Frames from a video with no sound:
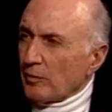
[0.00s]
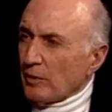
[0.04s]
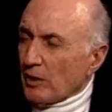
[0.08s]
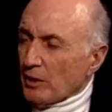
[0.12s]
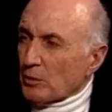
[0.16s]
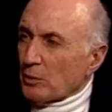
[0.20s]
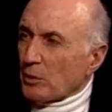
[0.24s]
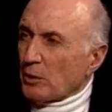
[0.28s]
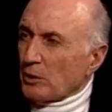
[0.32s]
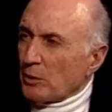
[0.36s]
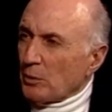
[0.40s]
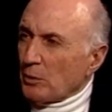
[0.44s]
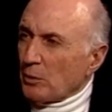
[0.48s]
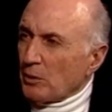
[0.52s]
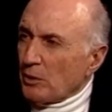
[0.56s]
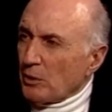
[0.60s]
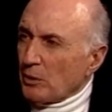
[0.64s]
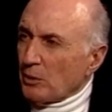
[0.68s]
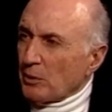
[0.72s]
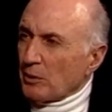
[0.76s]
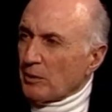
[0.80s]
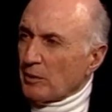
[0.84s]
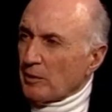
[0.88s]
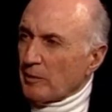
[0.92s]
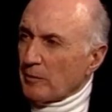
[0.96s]
That's what you were
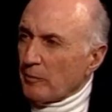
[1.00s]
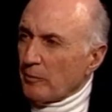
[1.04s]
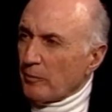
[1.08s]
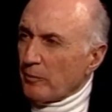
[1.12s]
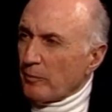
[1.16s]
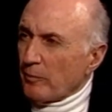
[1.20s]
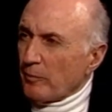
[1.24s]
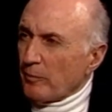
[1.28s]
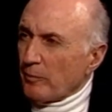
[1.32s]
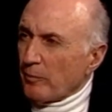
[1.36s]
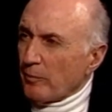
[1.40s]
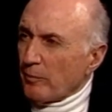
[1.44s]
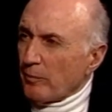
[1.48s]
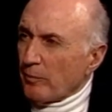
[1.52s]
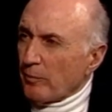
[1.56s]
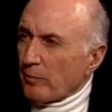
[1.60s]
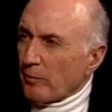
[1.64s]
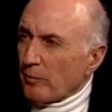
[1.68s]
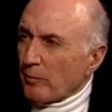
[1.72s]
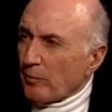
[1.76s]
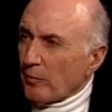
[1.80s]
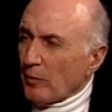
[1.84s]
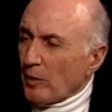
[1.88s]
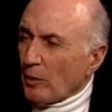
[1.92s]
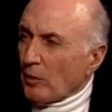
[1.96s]
doing.
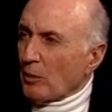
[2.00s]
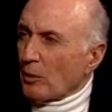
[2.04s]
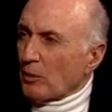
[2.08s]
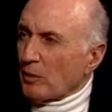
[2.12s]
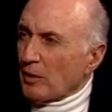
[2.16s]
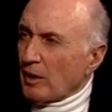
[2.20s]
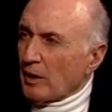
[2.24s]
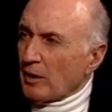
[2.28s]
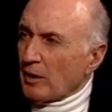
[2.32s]
I wrote